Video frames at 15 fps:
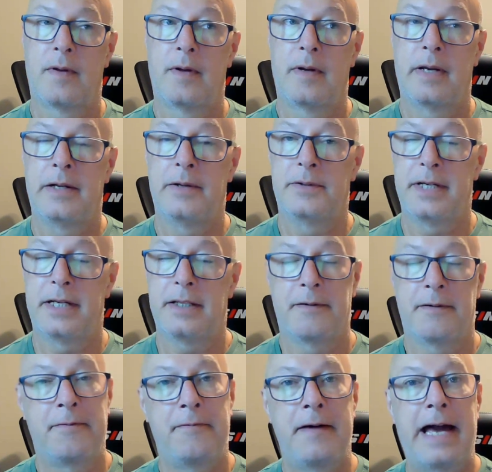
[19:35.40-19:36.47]
And it'll take the
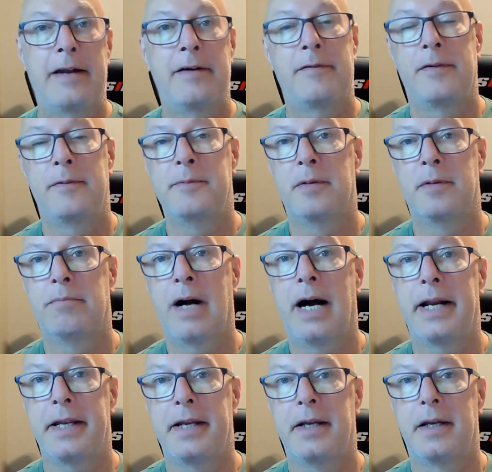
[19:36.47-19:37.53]
fat from your
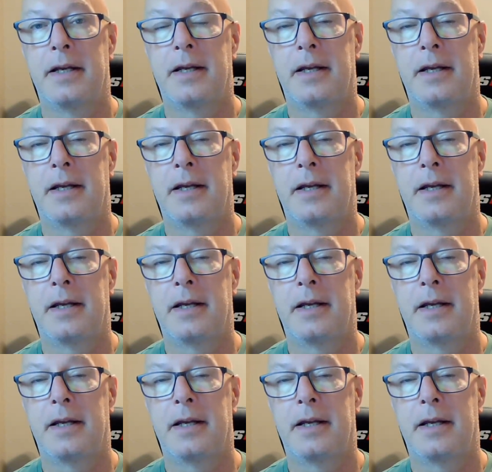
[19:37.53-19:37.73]
body